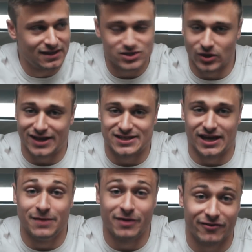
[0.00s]
So like I
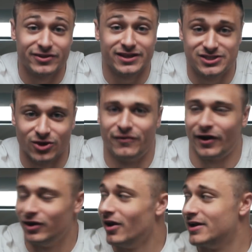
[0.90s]
said, keeping everything still
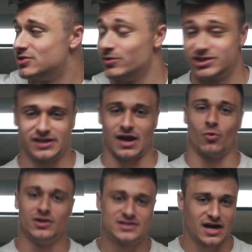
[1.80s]
very light. So we just hit
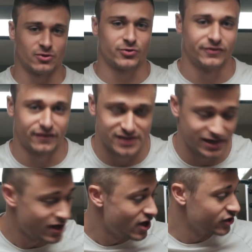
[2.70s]
that one set with
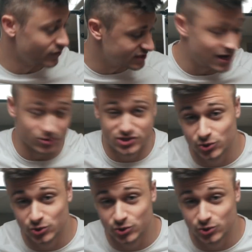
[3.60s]
315, doing a set with